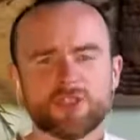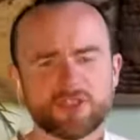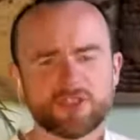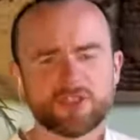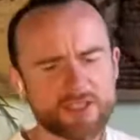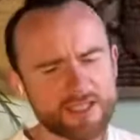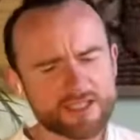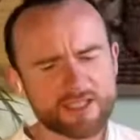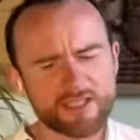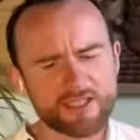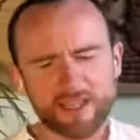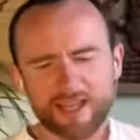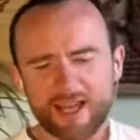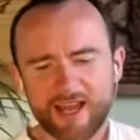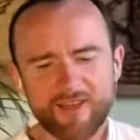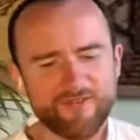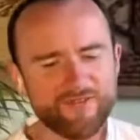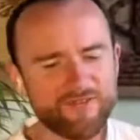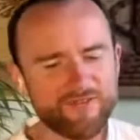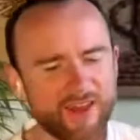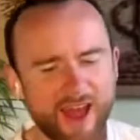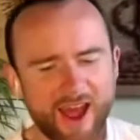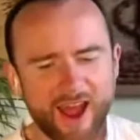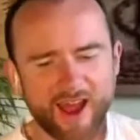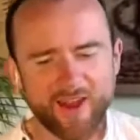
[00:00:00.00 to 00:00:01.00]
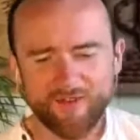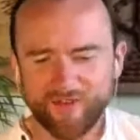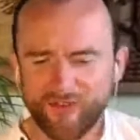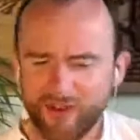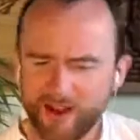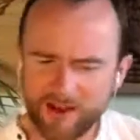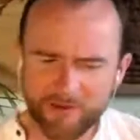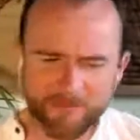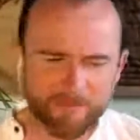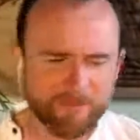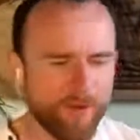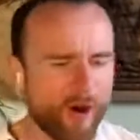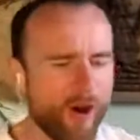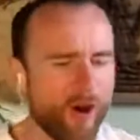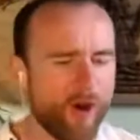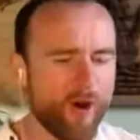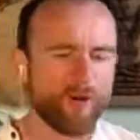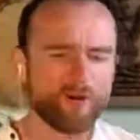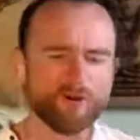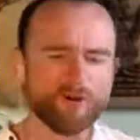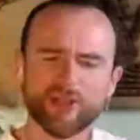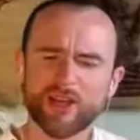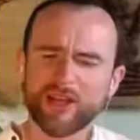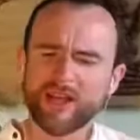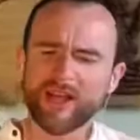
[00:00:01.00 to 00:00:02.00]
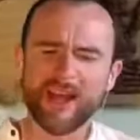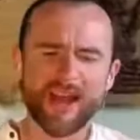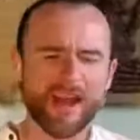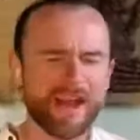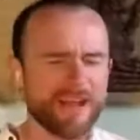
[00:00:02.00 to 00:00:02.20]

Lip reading: She said to live life in bold,